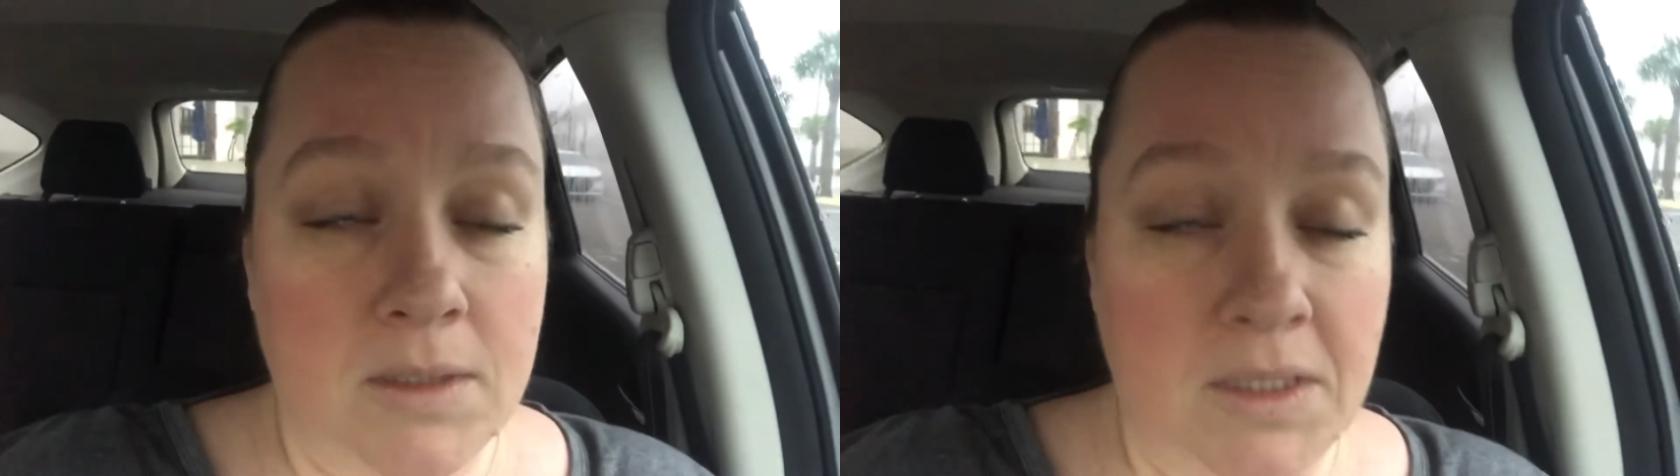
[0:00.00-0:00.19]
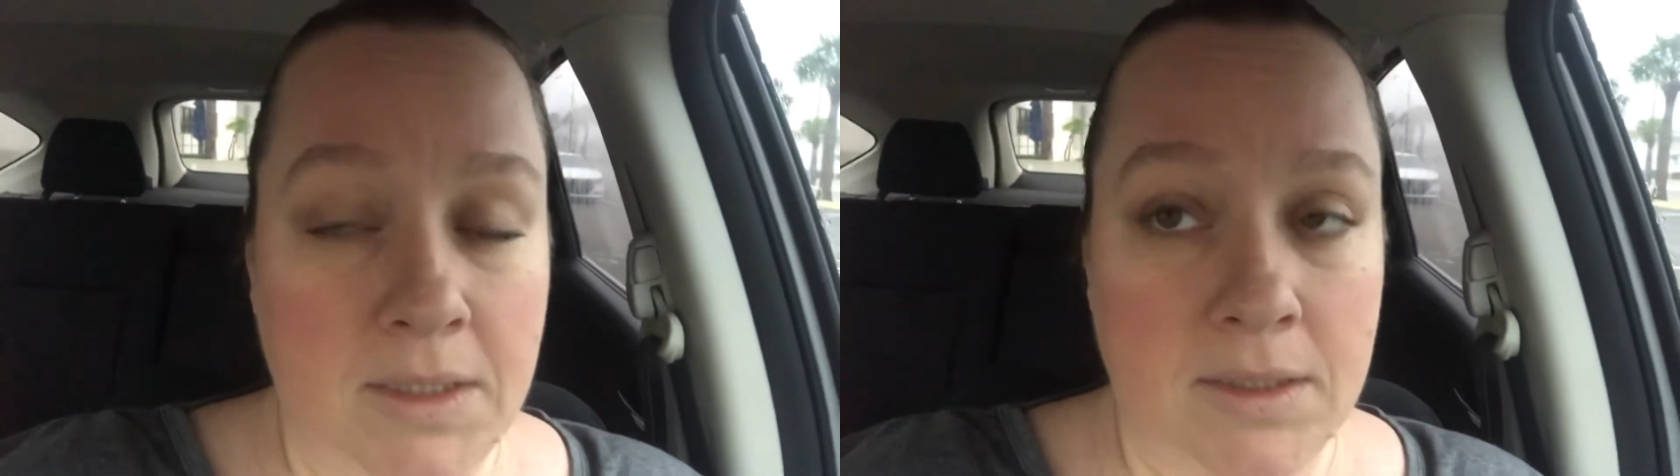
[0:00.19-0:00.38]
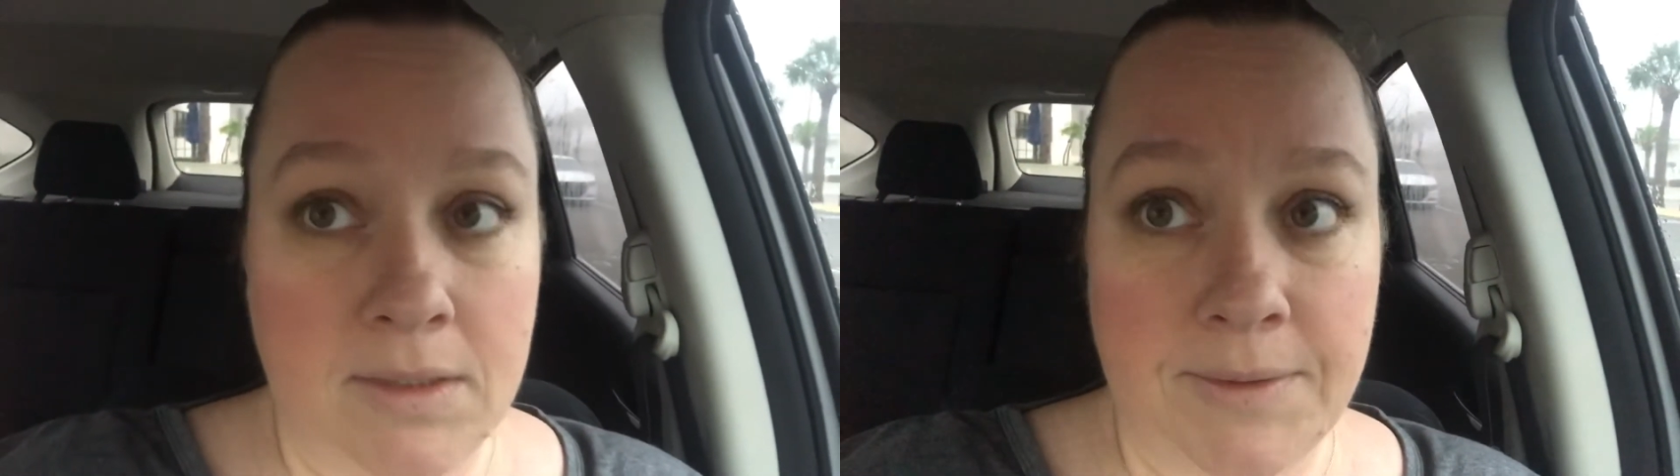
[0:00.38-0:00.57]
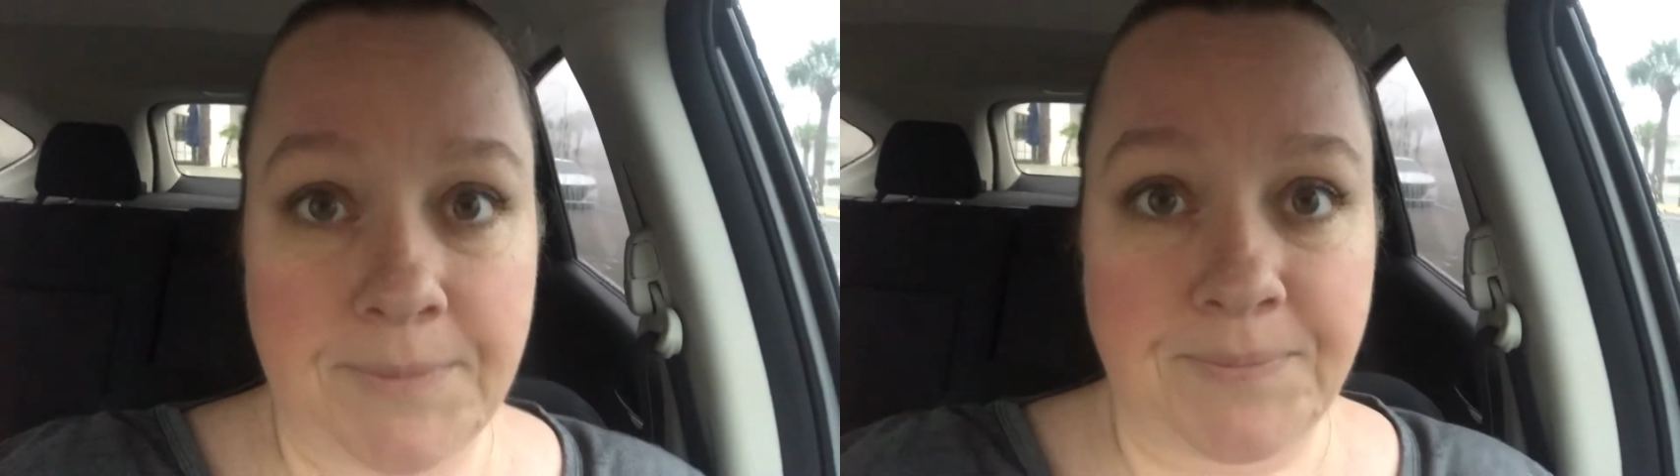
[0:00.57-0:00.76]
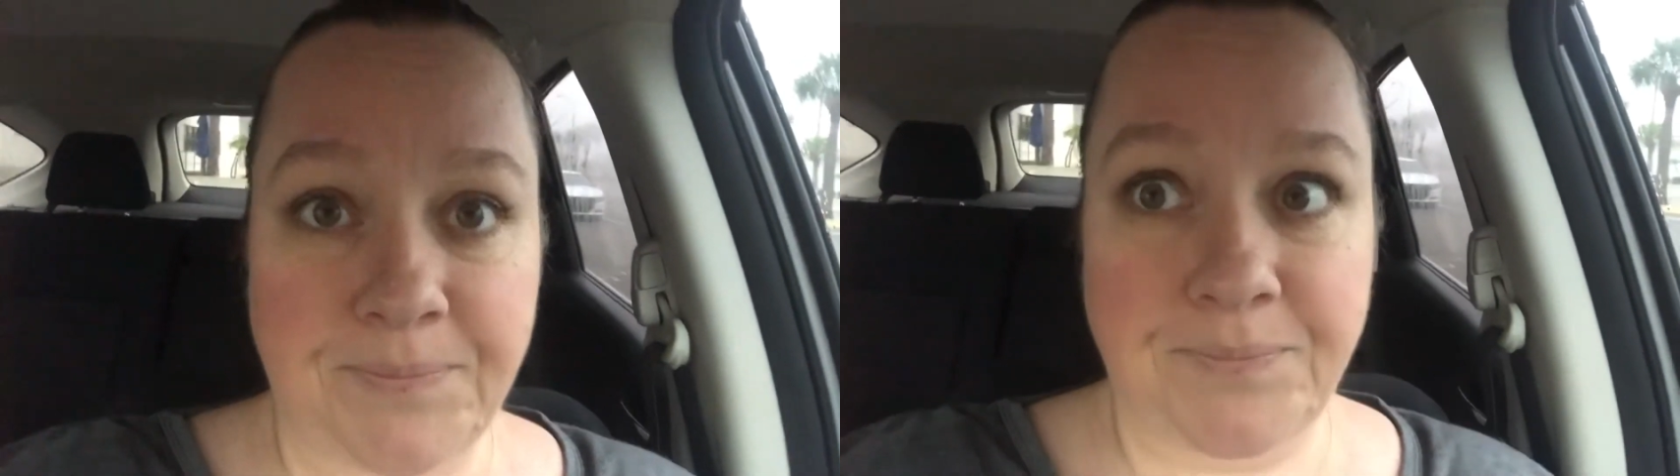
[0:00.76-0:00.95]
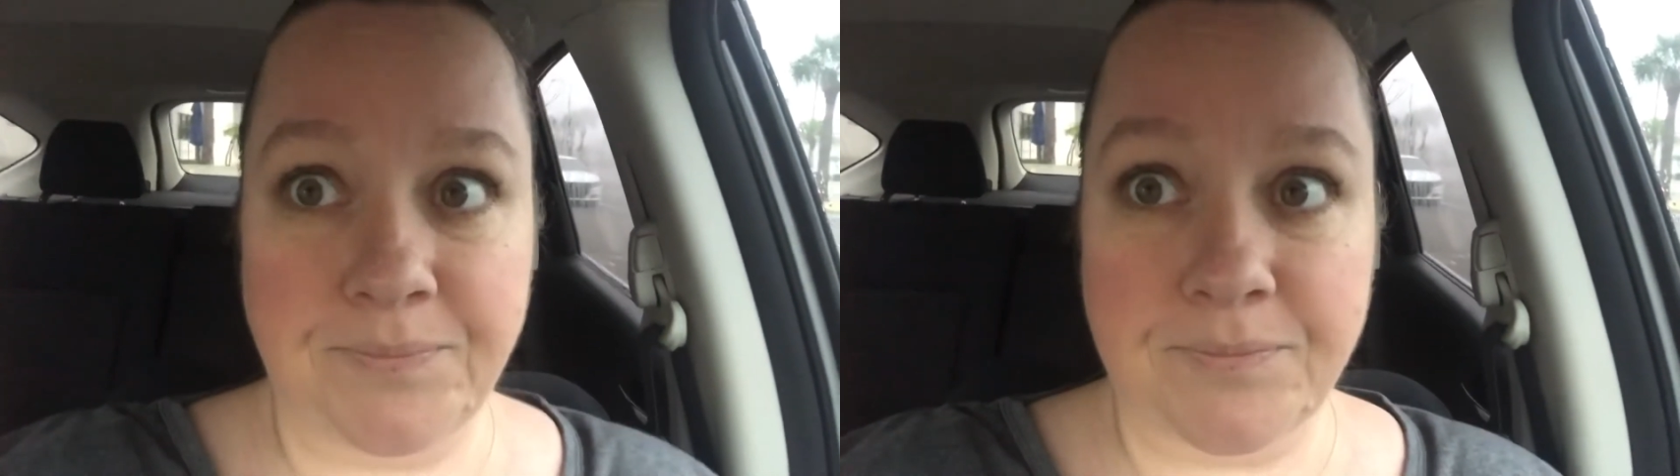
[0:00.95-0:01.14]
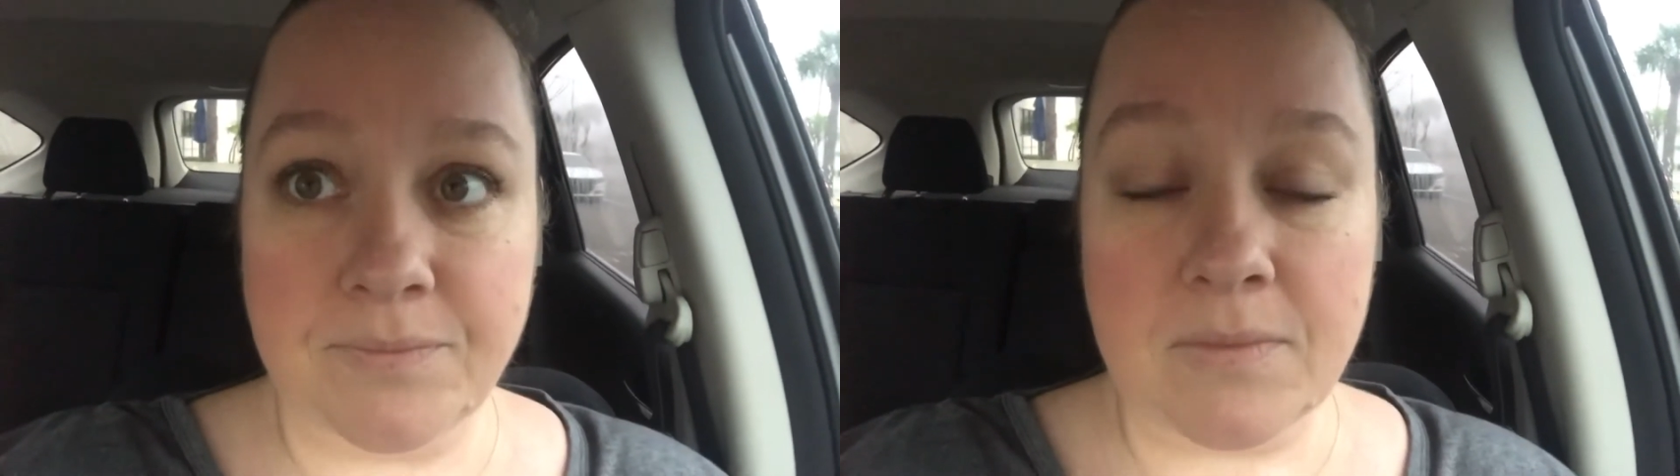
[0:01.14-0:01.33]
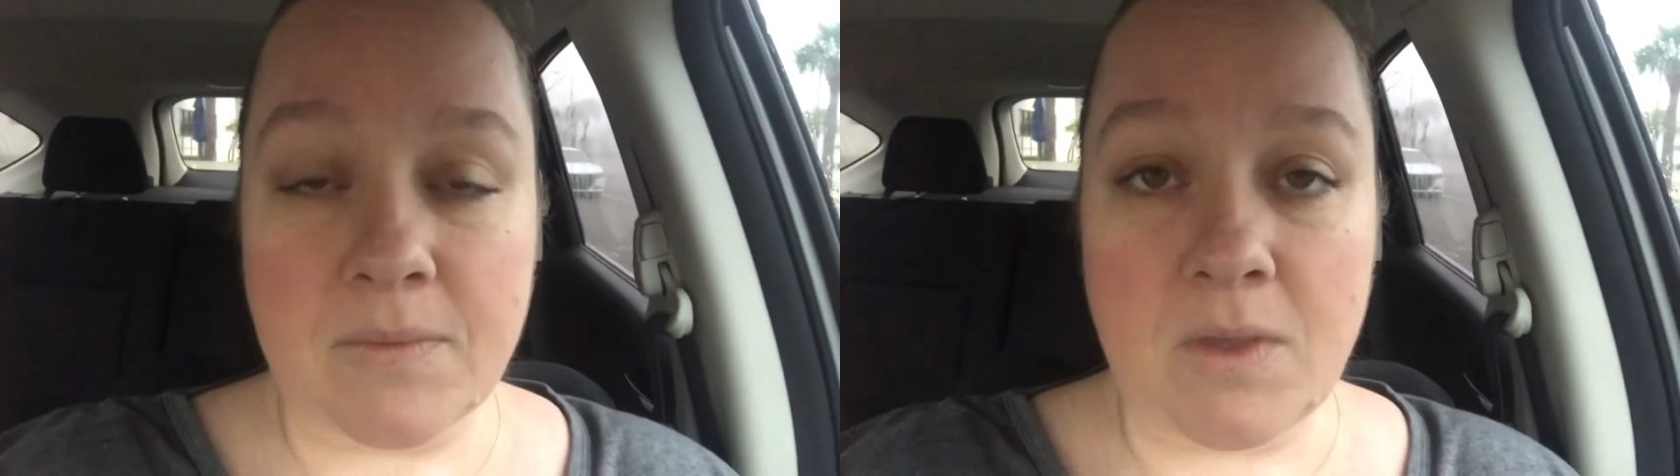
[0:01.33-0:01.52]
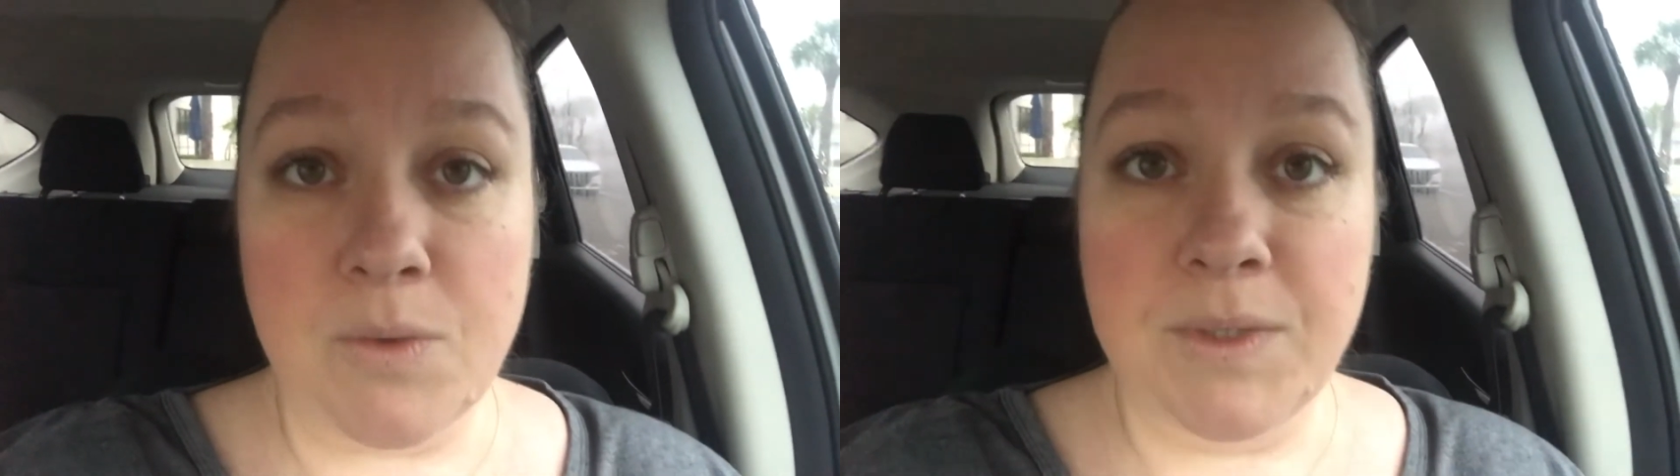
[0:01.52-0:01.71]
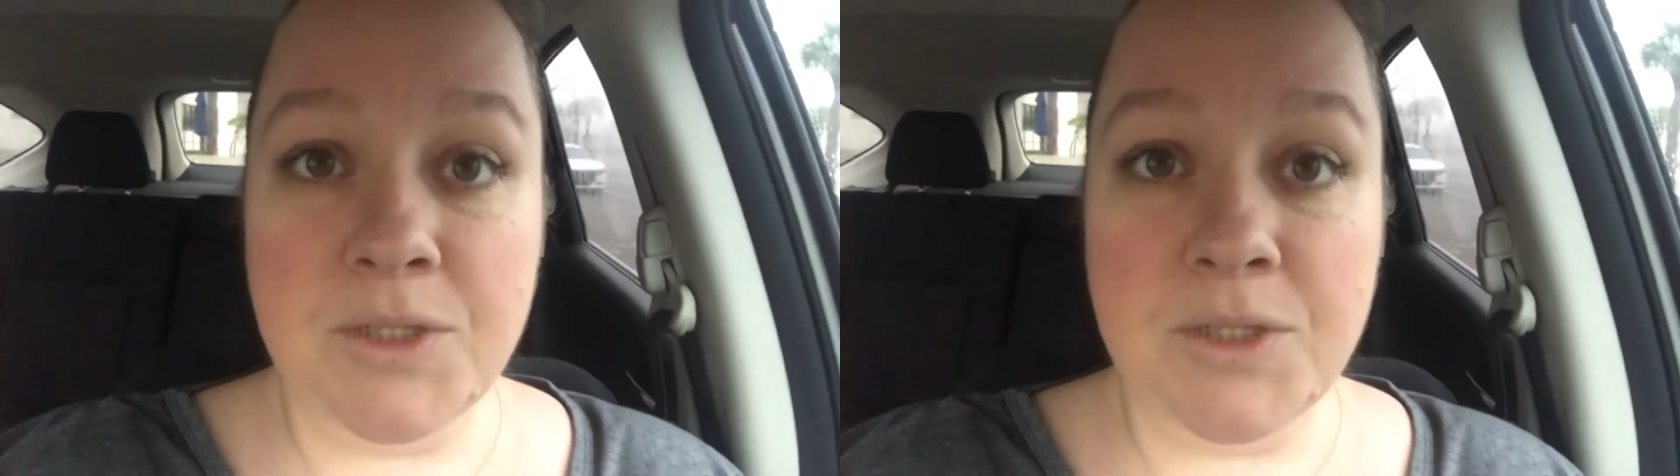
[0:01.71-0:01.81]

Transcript: we